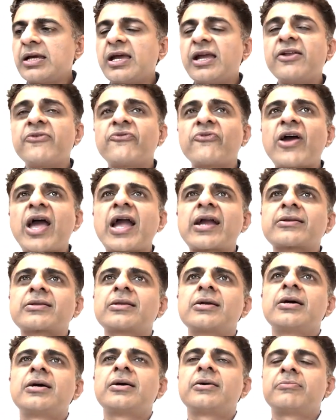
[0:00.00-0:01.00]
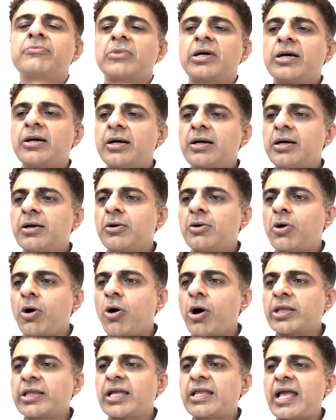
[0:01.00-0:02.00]
In fact,
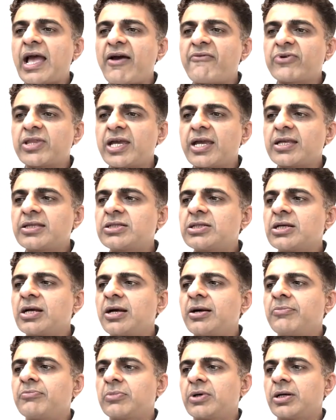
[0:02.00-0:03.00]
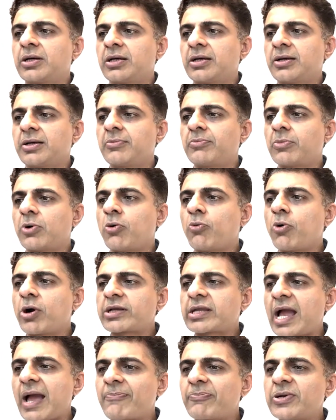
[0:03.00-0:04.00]
on an average,
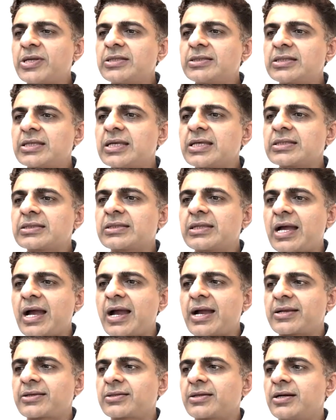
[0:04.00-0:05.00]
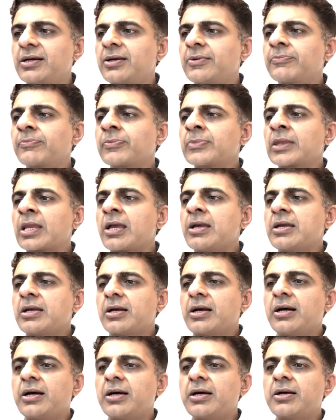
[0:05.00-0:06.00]
what happens is that
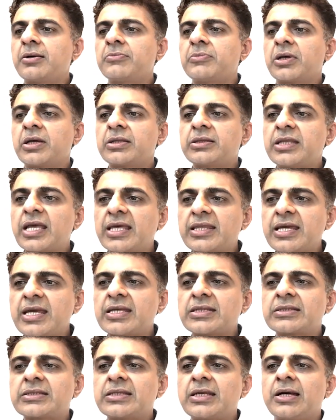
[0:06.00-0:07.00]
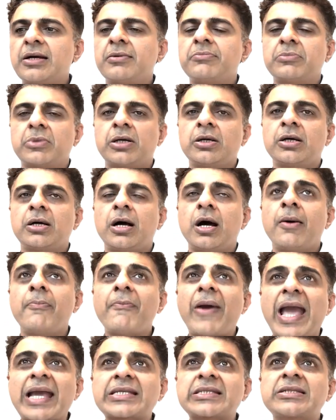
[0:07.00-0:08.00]
there is a
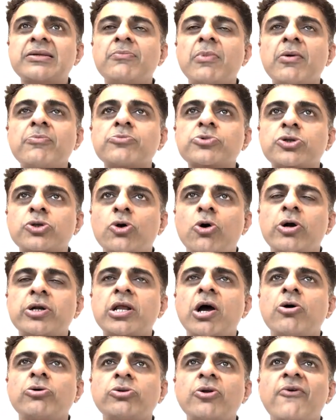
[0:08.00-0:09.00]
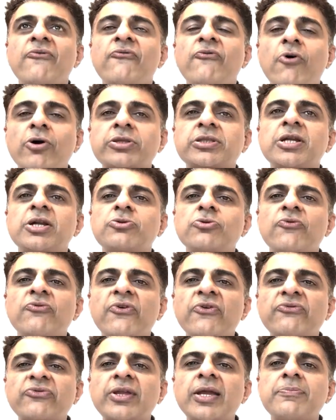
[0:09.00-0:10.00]
maximum drawdown of 40 to
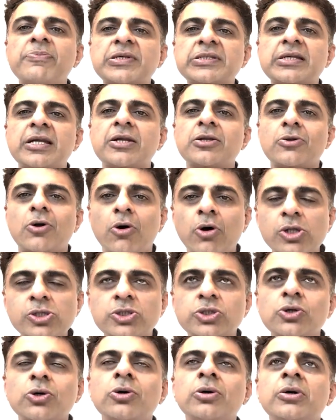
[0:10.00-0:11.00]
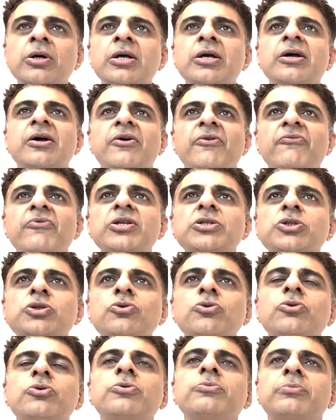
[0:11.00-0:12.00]
50% also, which
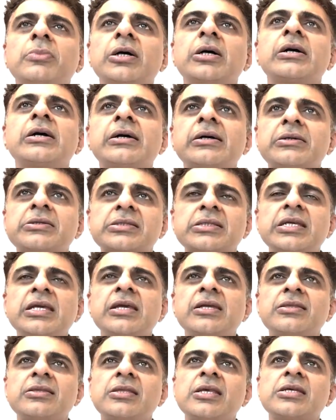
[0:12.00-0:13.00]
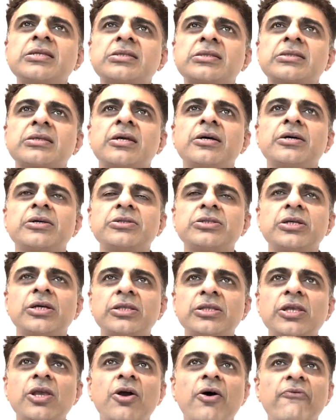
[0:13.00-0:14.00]
you see in this
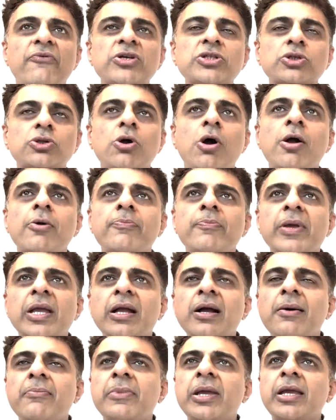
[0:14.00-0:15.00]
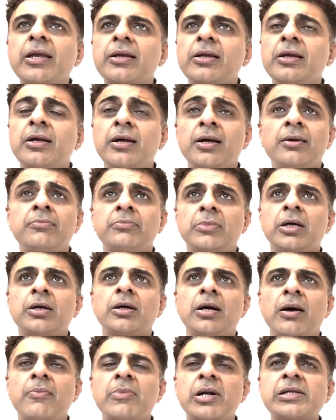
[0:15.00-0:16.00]
journey of a stock becoming
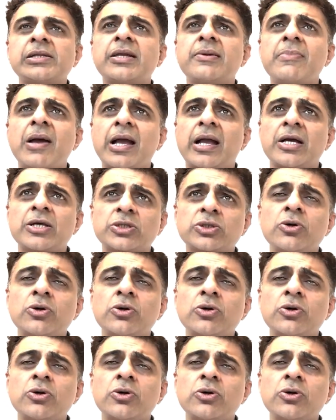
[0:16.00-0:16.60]
a multi-bagger.